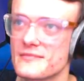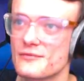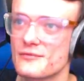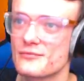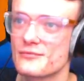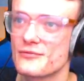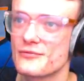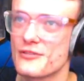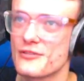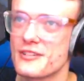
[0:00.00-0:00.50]

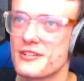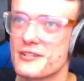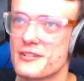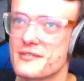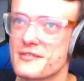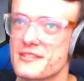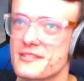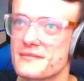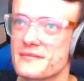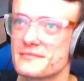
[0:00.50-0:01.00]
For
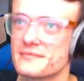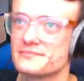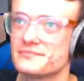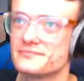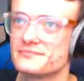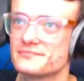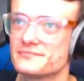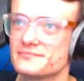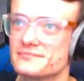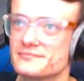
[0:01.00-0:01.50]
reals.
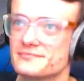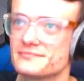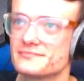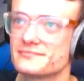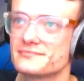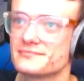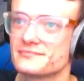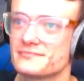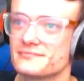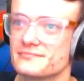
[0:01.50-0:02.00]
Nice.
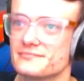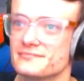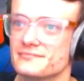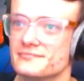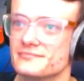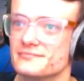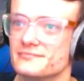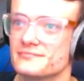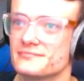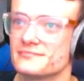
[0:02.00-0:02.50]

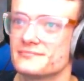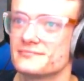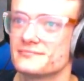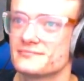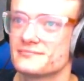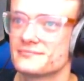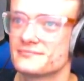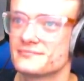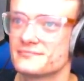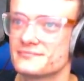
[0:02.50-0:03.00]
Nice.